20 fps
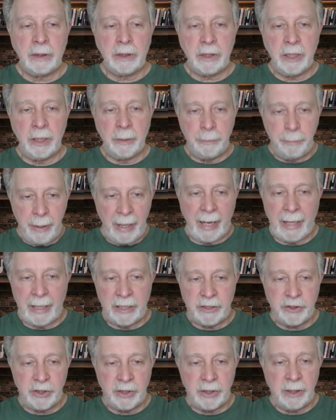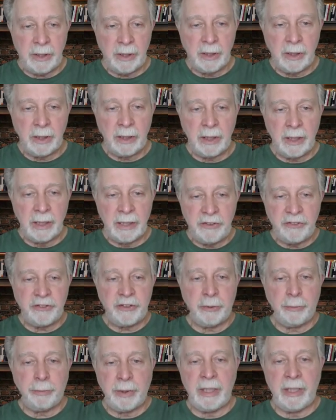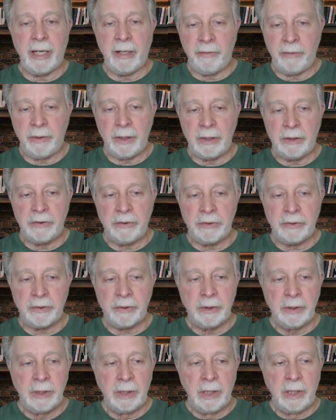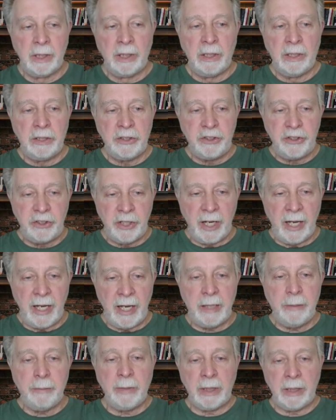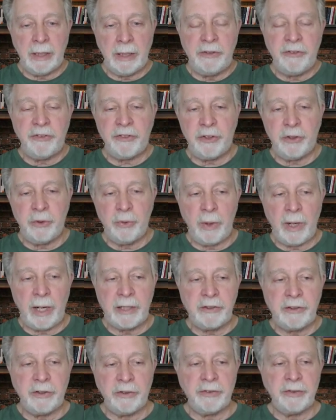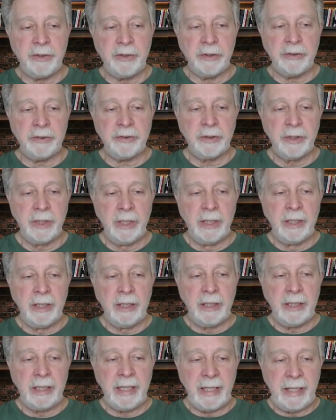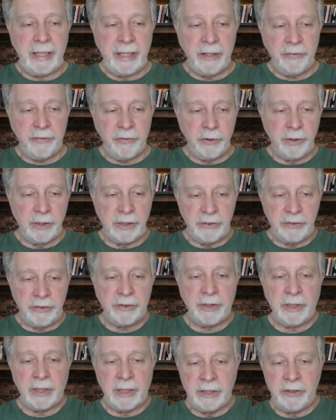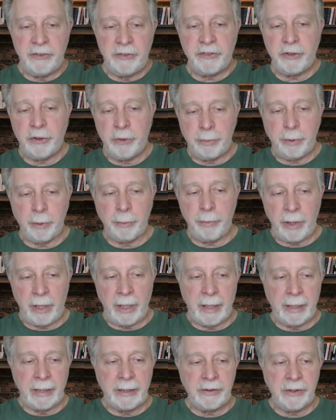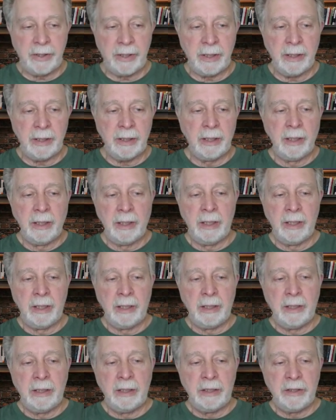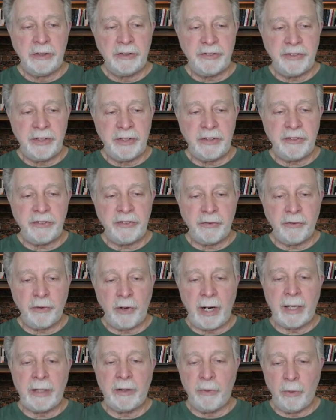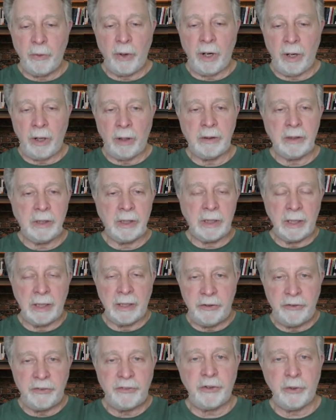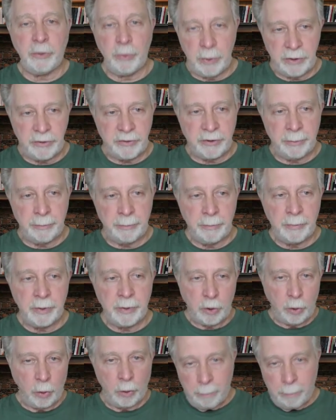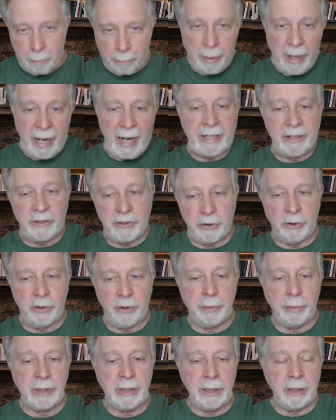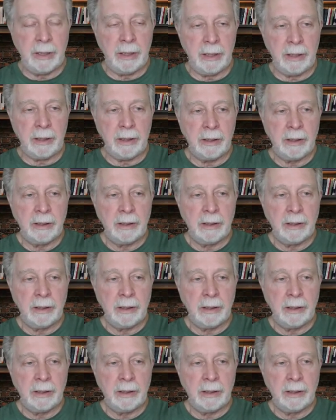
Compassion leads to benevolence. Shame leads to righteousness. Difference leads to propriety. Sense of right and wrong leads to wisdom, going back to the beginning.